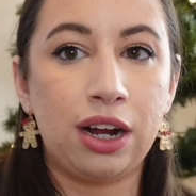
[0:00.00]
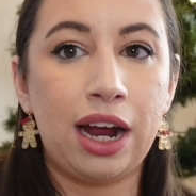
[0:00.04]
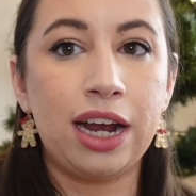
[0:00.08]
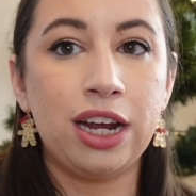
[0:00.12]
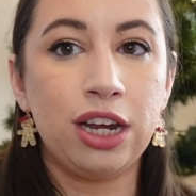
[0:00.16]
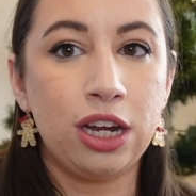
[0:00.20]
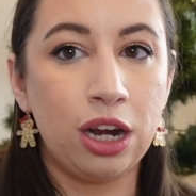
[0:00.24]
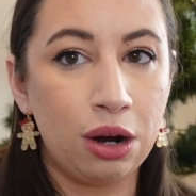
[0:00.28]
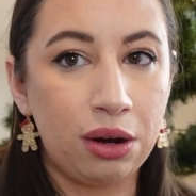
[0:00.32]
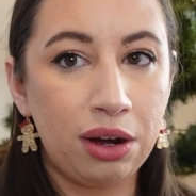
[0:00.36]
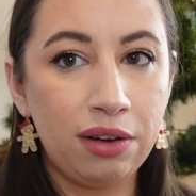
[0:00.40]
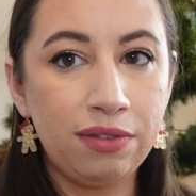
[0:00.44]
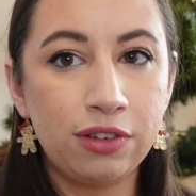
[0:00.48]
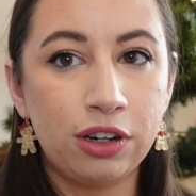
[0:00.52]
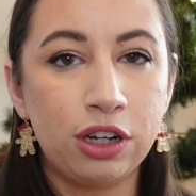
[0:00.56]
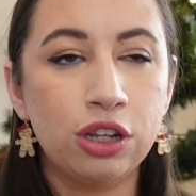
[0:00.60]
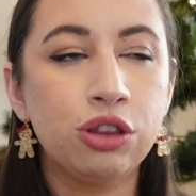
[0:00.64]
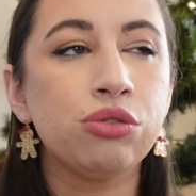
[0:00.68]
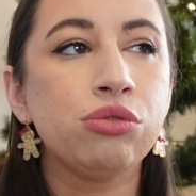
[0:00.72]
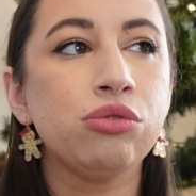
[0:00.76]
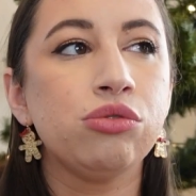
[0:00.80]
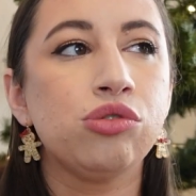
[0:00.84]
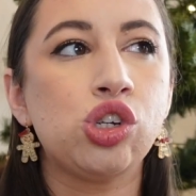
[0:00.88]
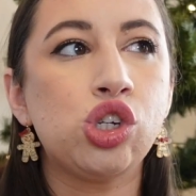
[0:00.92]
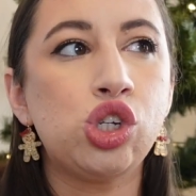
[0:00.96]
I know I've gone
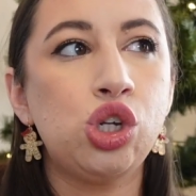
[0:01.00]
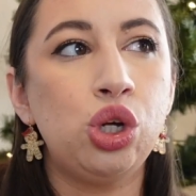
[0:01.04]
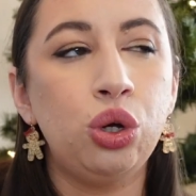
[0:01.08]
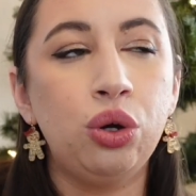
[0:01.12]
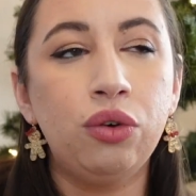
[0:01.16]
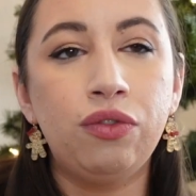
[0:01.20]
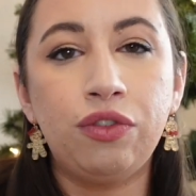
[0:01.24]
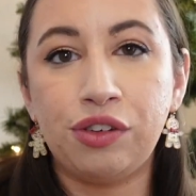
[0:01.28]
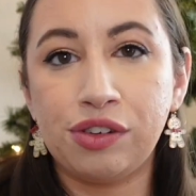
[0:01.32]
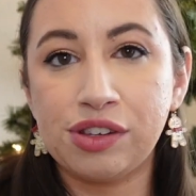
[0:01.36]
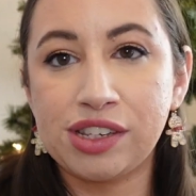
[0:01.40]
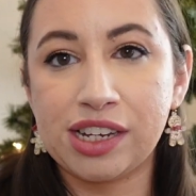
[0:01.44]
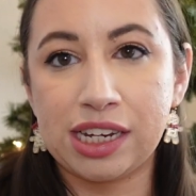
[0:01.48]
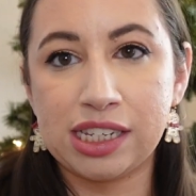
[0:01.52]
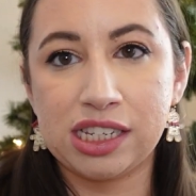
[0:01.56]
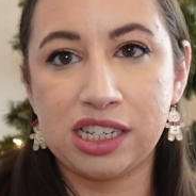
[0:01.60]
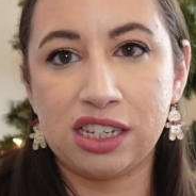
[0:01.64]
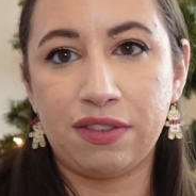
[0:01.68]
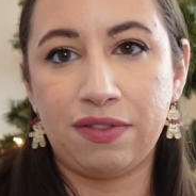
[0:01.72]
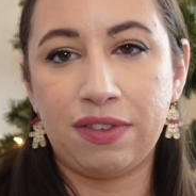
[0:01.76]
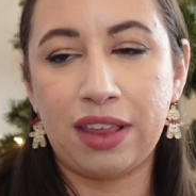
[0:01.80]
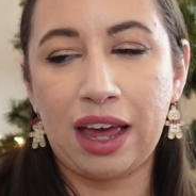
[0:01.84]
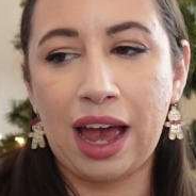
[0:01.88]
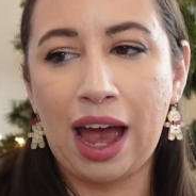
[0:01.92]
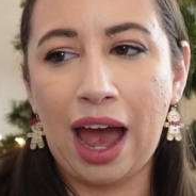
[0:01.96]
through two full sizes
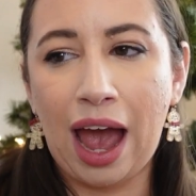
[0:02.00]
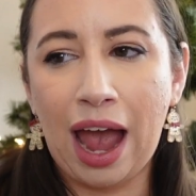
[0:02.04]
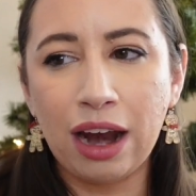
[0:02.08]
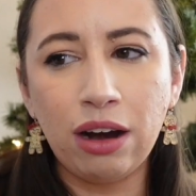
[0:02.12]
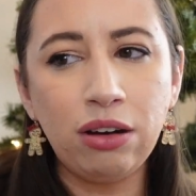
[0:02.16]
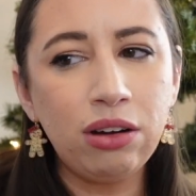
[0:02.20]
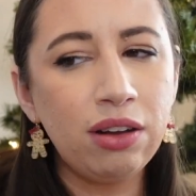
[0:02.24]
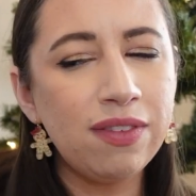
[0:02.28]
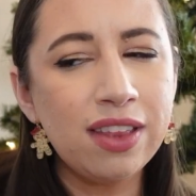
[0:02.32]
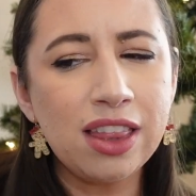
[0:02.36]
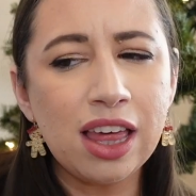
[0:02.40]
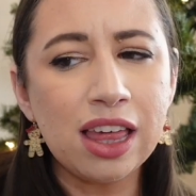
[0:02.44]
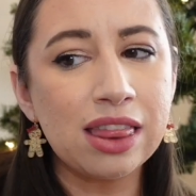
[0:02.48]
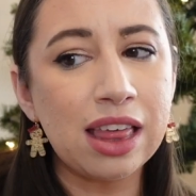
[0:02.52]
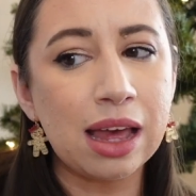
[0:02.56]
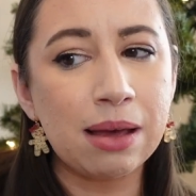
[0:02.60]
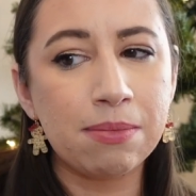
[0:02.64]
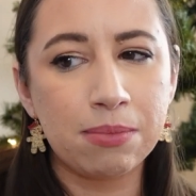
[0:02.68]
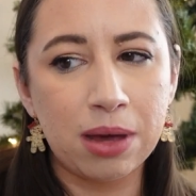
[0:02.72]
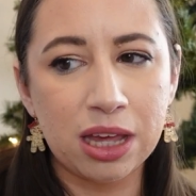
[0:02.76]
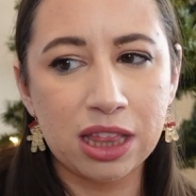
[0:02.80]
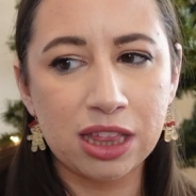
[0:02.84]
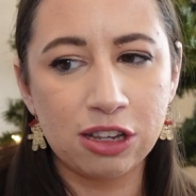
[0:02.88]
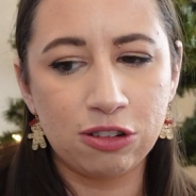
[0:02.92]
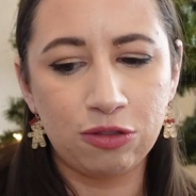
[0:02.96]
of that. I don't even think they
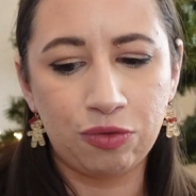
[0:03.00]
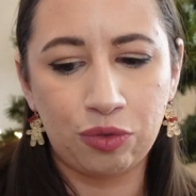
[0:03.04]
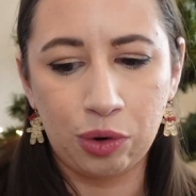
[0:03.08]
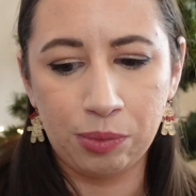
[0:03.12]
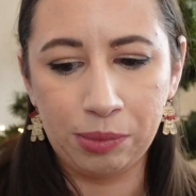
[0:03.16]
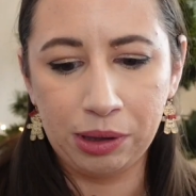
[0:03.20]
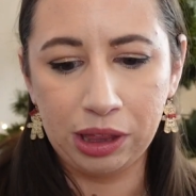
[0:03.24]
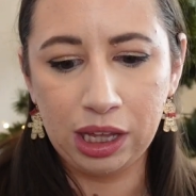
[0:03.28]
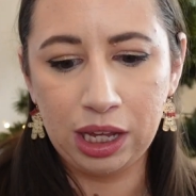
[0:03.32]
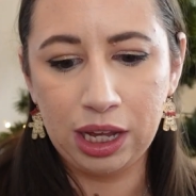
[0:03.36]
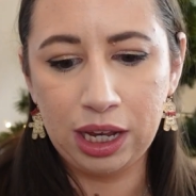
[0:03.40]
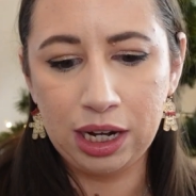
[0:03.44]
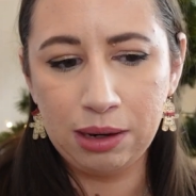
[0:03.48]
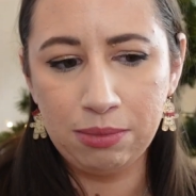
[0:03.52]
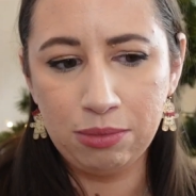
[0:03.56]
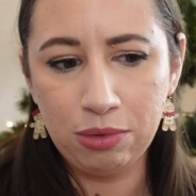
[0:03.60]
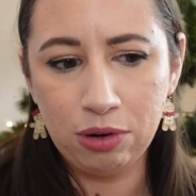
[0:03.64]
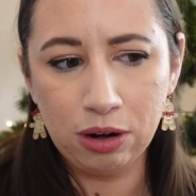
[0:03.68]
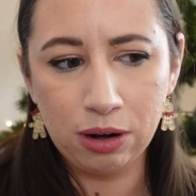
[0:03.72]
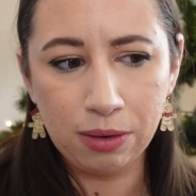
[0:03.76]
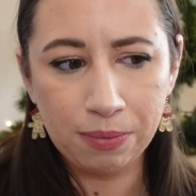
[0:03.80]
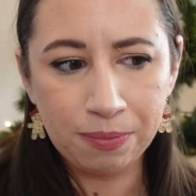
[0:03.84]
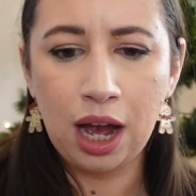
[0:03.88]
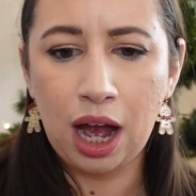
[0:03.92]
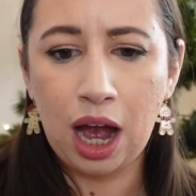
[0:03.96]
make this formula
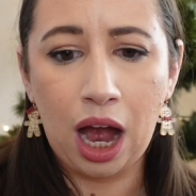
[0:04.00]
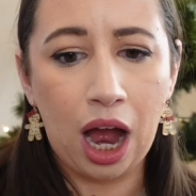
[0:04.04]
anymore.